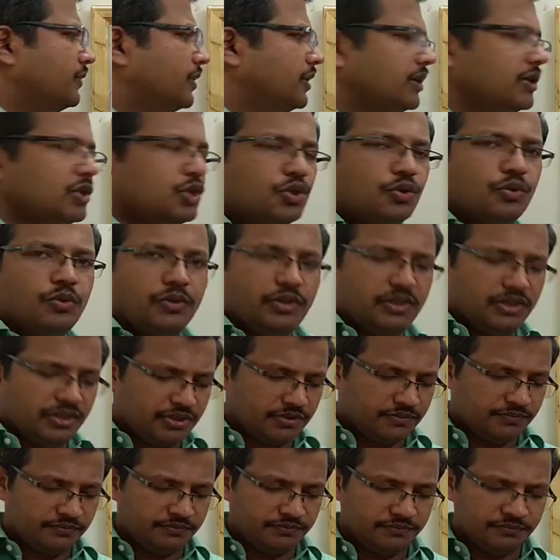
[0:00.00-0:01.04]
HOH.
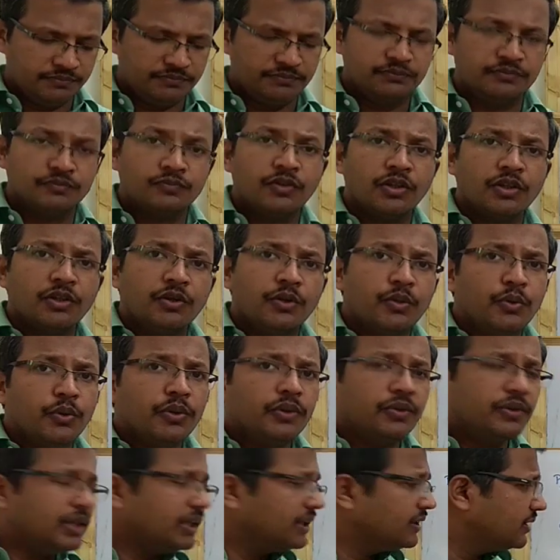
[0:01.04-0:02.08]
Do
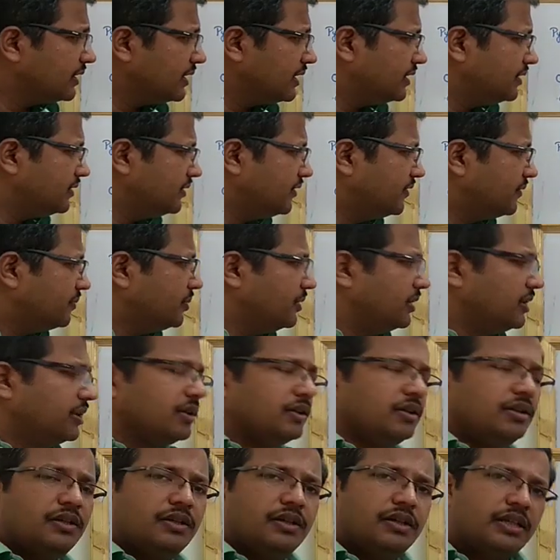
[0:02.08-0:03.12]
you think that this
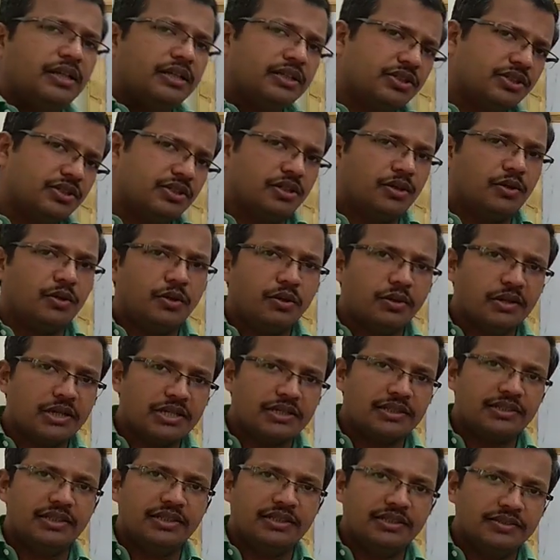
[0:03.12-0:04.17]
particular
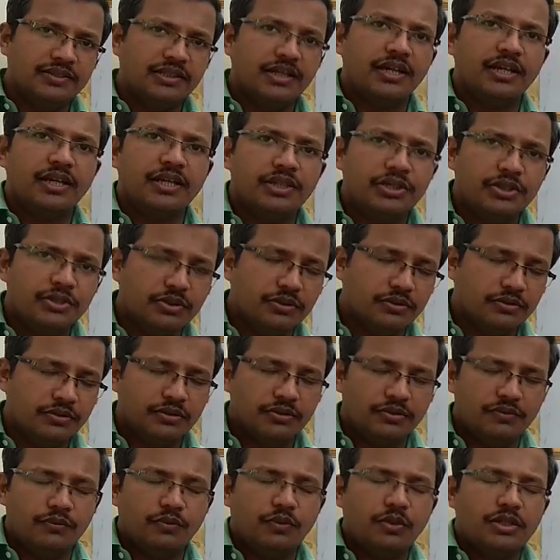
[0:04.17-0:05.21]
HOS, that is
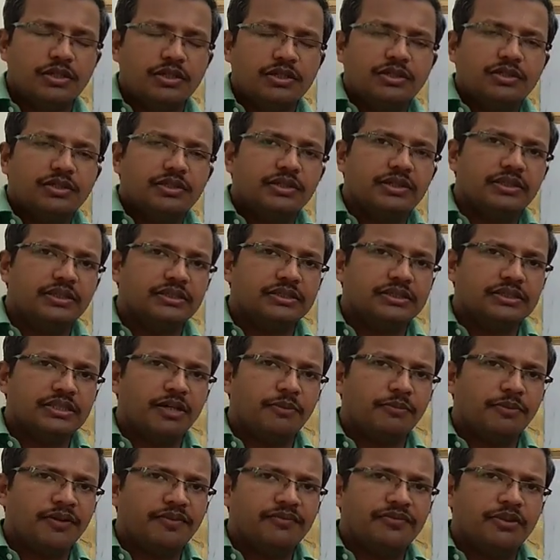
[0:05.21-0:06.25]
water, is
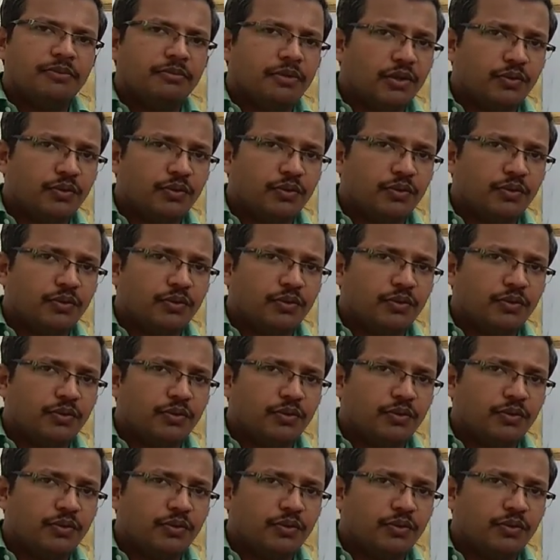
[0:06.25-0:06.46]
coming from